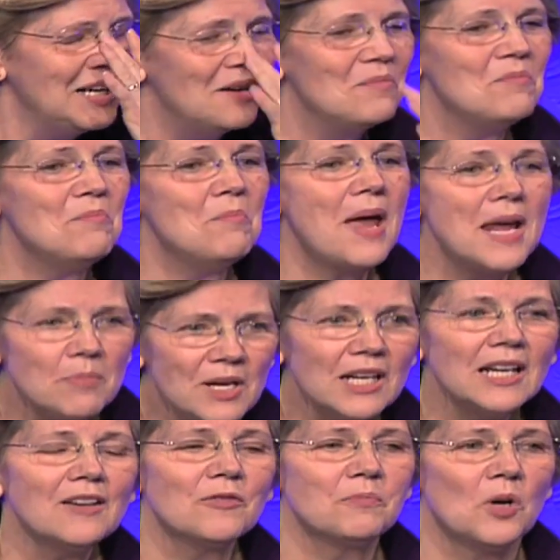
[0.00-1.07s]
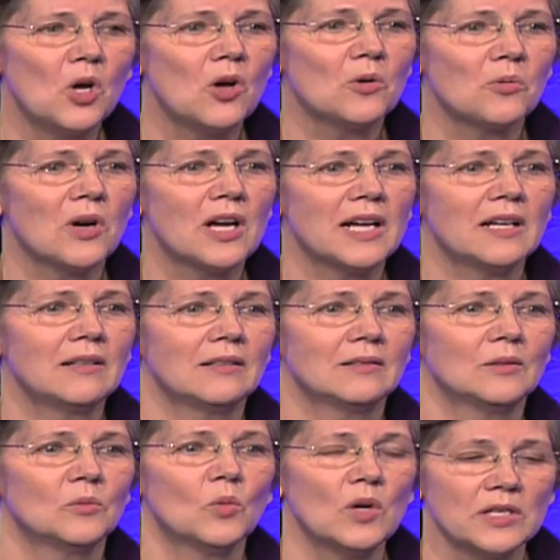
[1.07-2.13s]
maybe if Paul Ryan
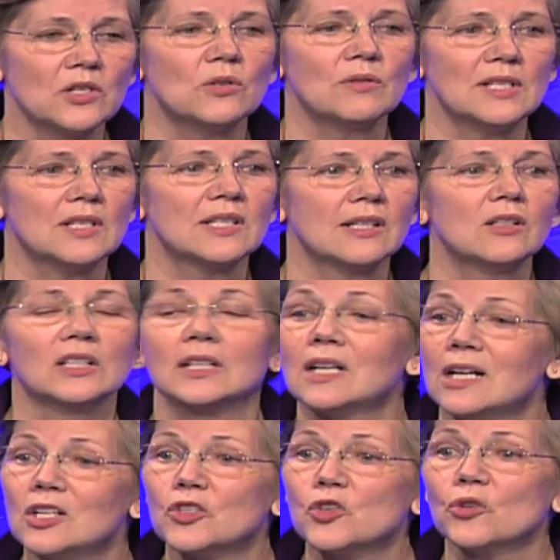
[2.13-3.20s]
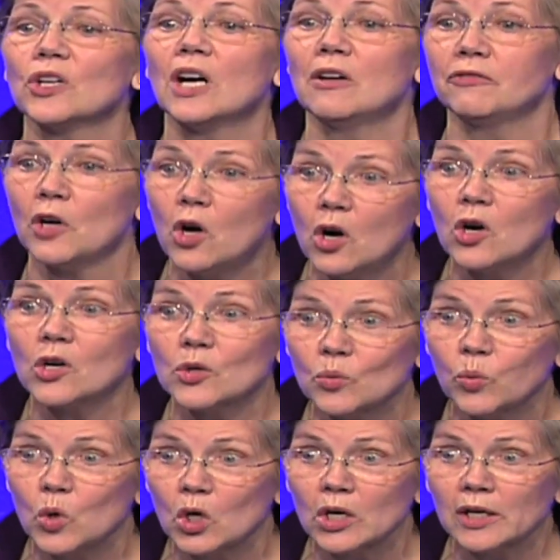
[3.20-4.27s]
wants to instill a culture of hard
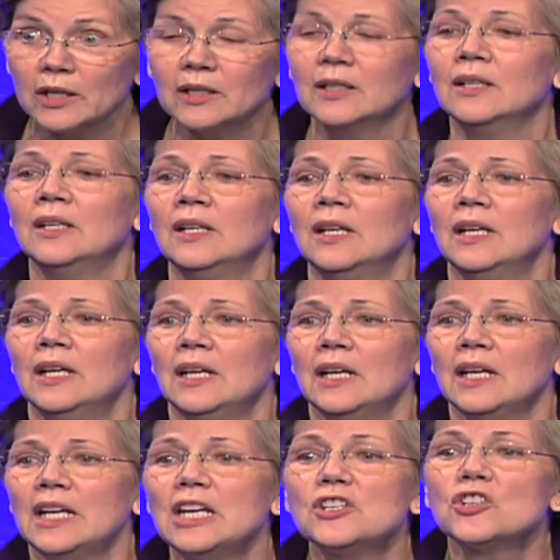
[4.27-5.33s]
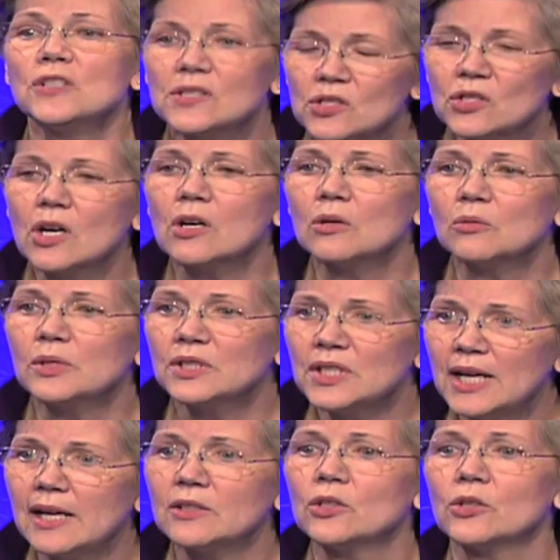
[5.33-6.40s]
work, he should start with
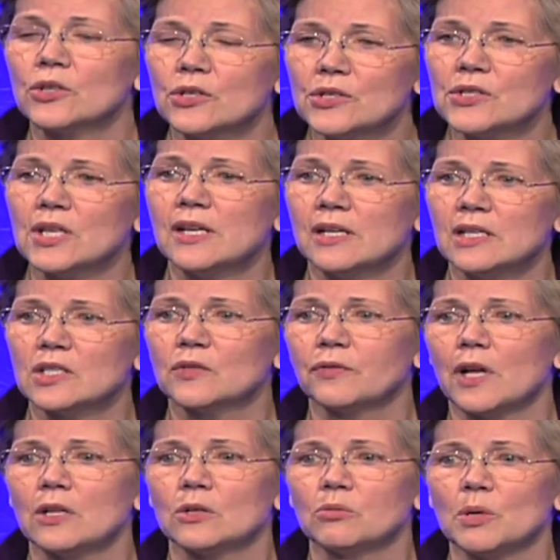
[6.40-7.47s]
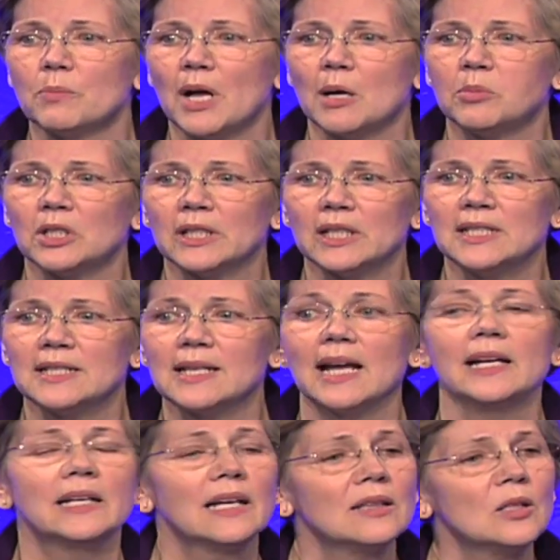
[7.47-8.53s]
Ted Cruz and his fellow Republicans
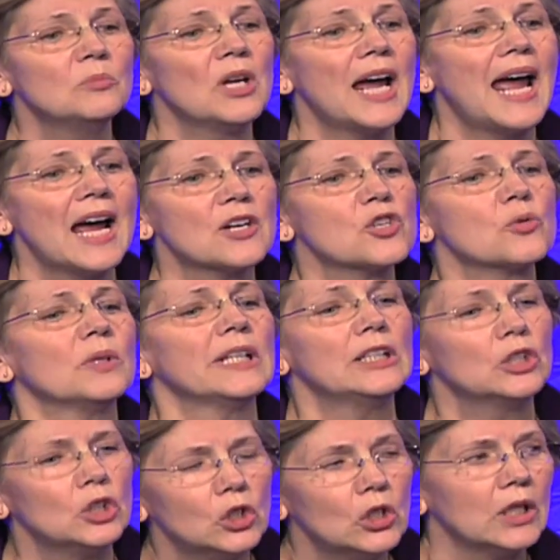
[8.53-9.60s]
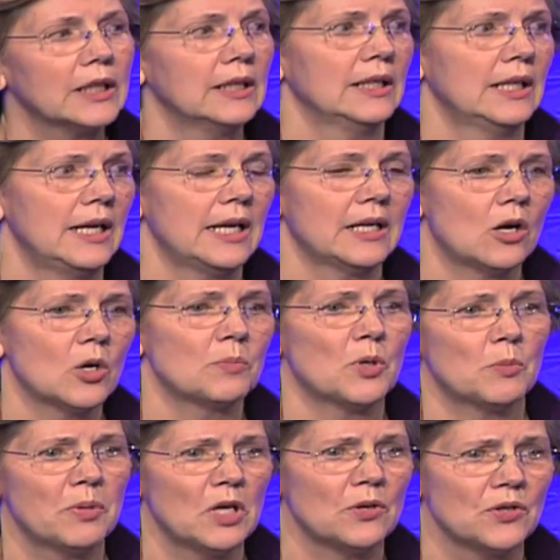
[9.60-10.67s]
and get them to actually look at our
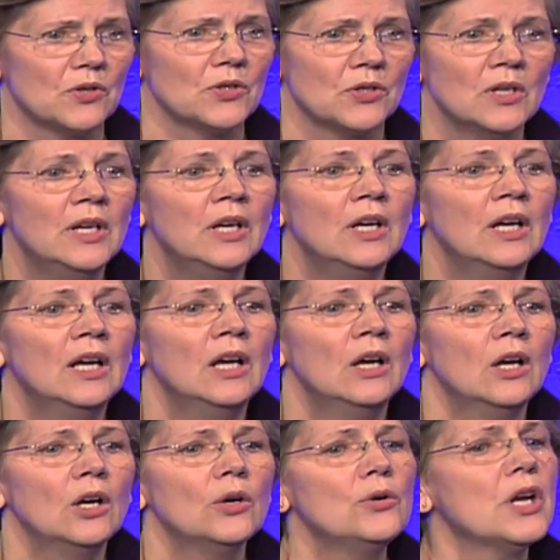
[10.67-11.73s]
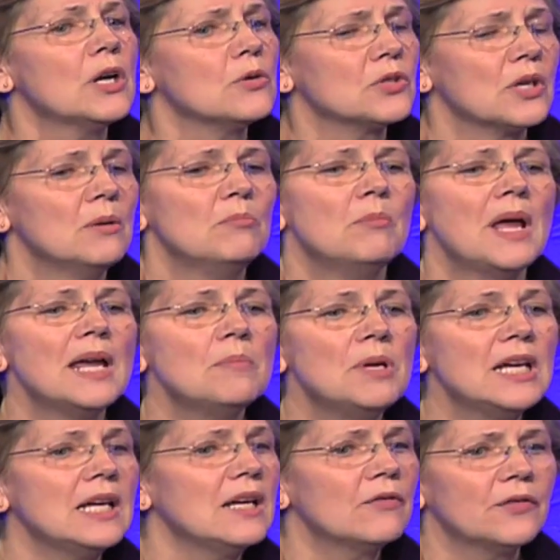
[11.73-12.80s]
proposals. Who knows,
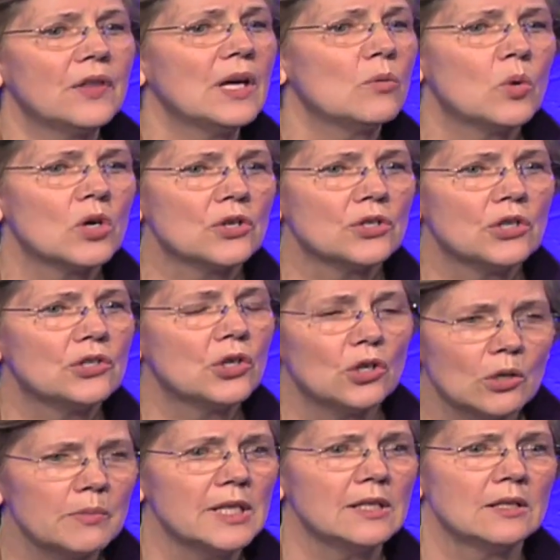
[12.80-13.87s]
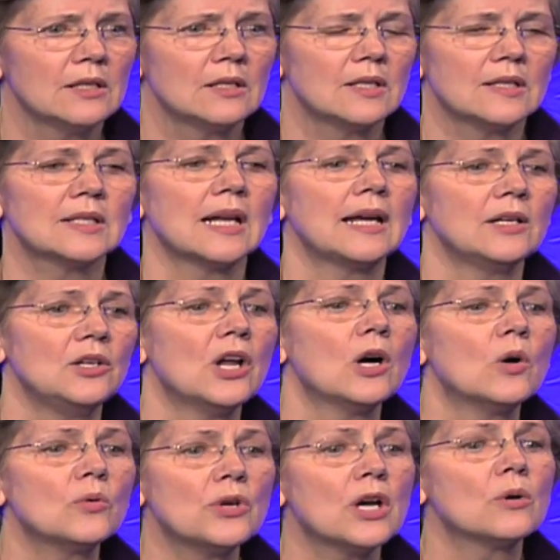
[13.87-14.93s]
maybe if they weren't determined to say
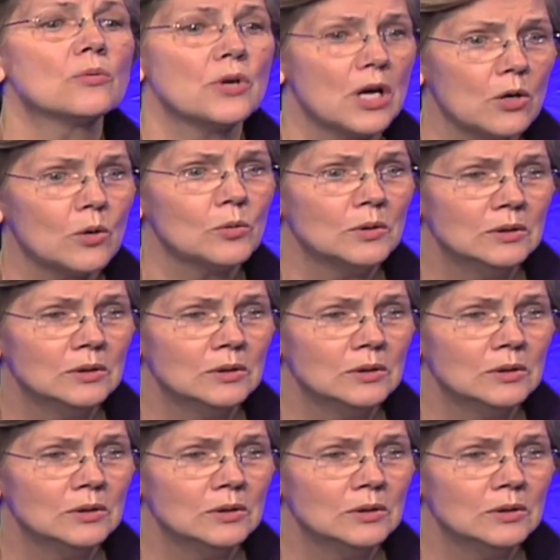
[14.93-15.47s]
no, no, no,